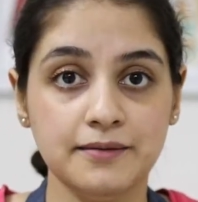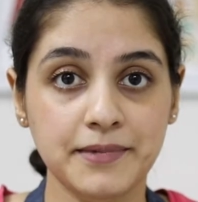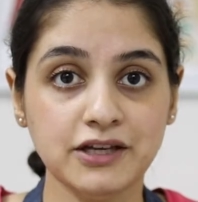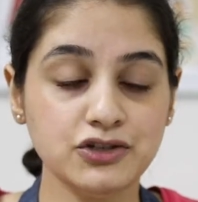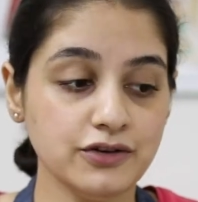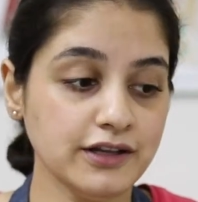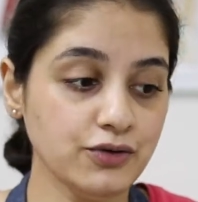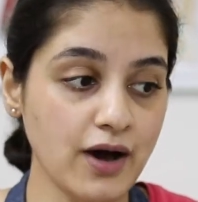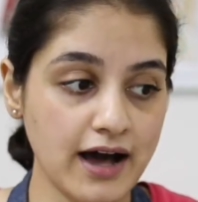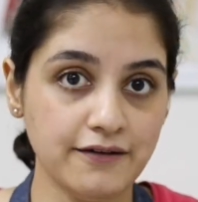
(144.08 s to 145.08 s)
make sure that
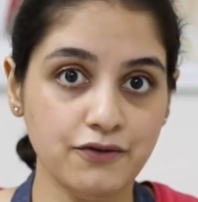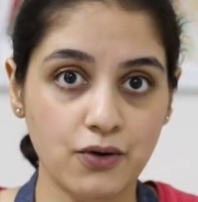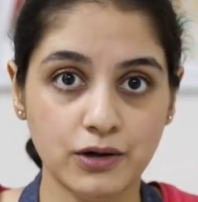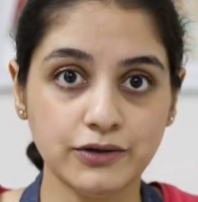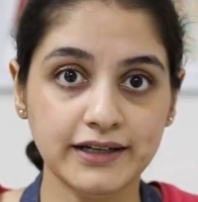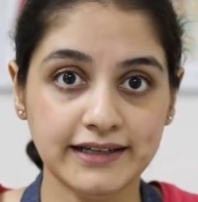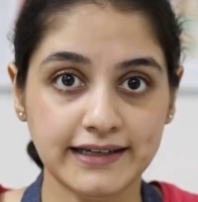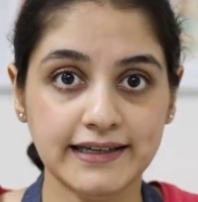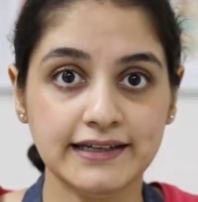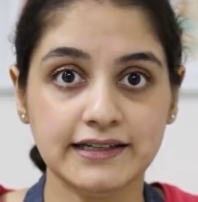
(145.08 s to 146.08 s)
you have all your
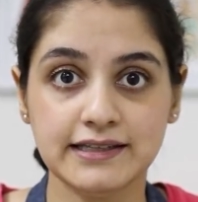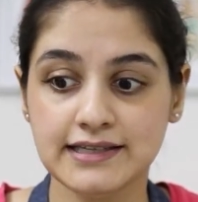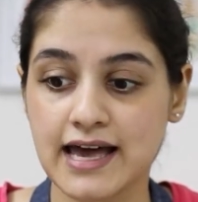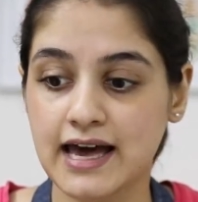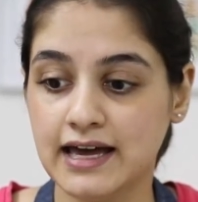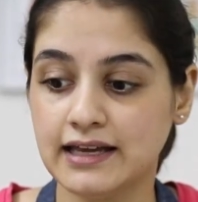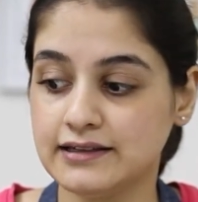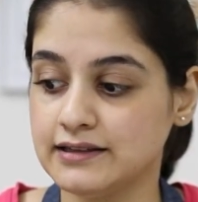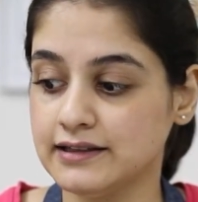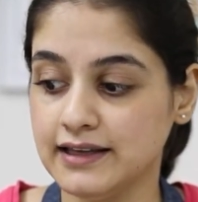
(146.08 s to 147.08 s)
ingredients
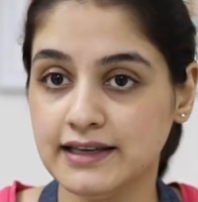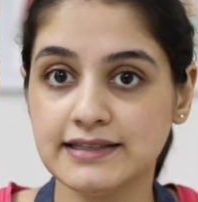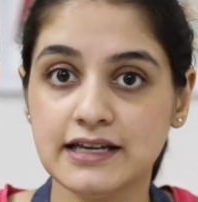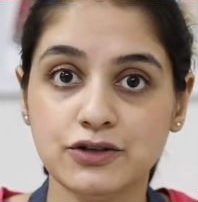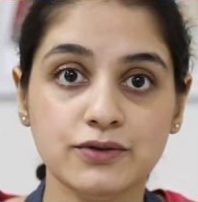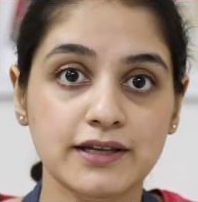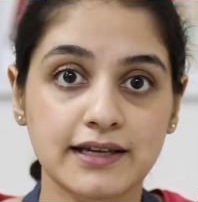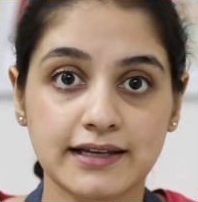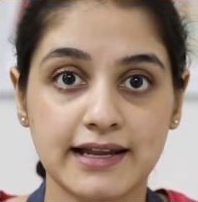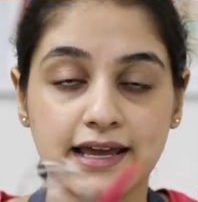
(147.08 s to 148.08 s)
and the things that you
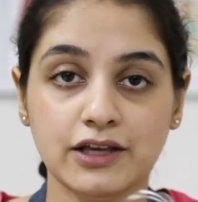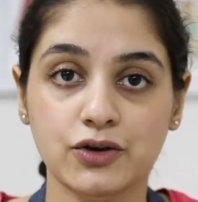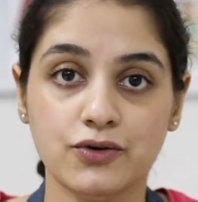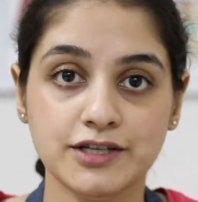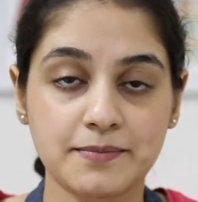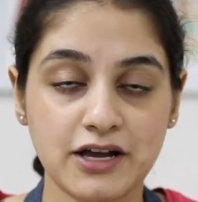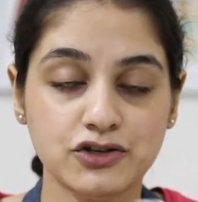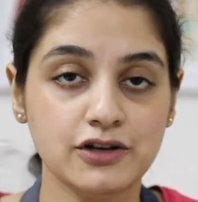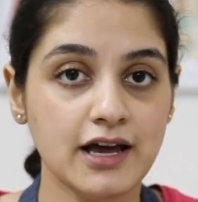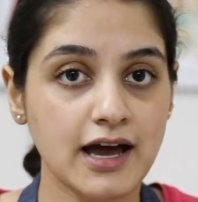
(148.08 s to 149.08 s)
need, like your
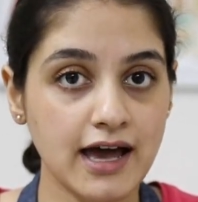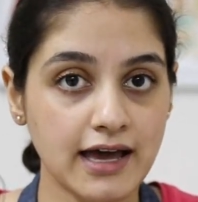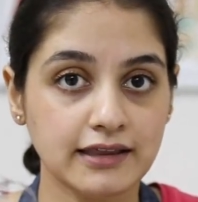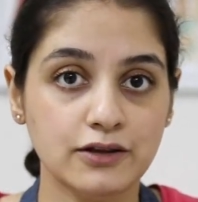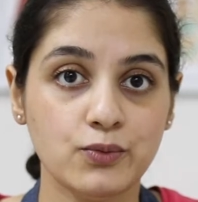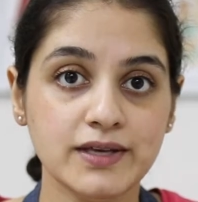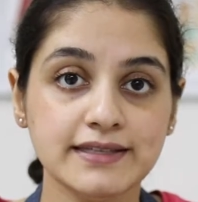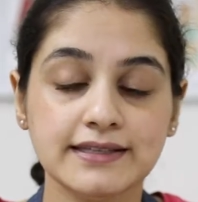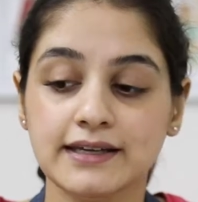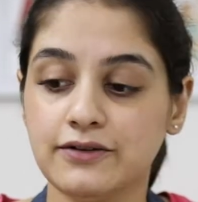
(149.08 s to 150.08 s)
spatula and the
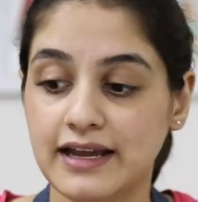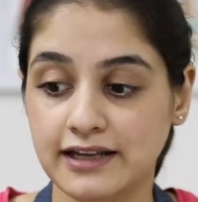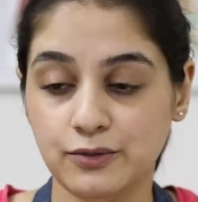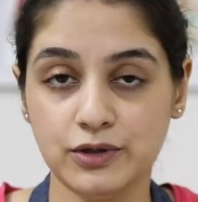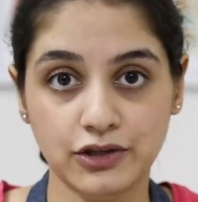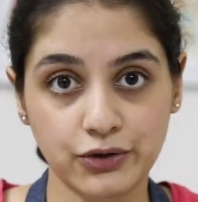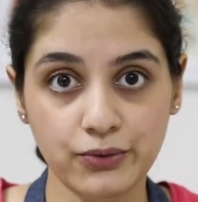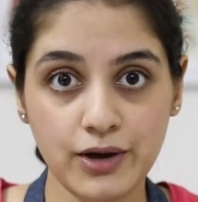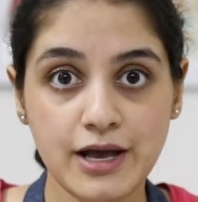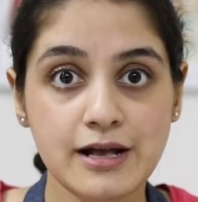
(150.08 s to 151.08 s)
whisk, ready with
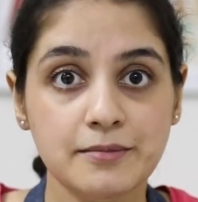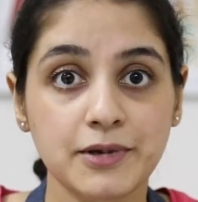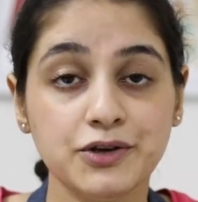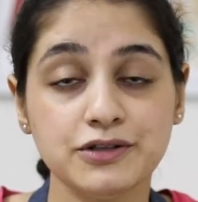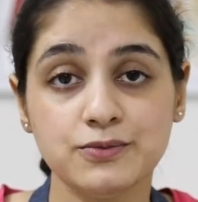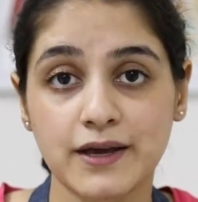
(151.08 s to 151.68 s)
you because